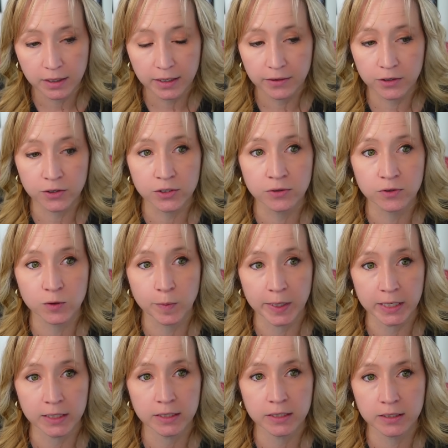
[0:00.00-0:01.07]
there's no
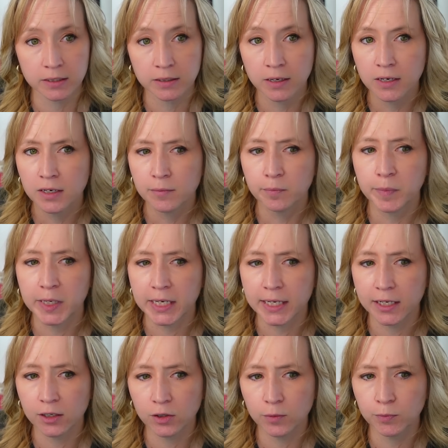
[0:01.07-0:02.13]
space, but
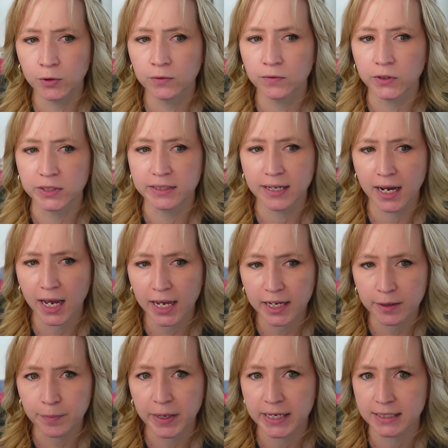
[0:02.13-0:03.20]
here approval
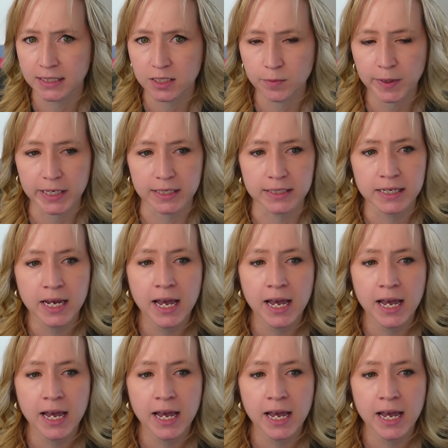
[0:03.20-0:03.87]
type has a space.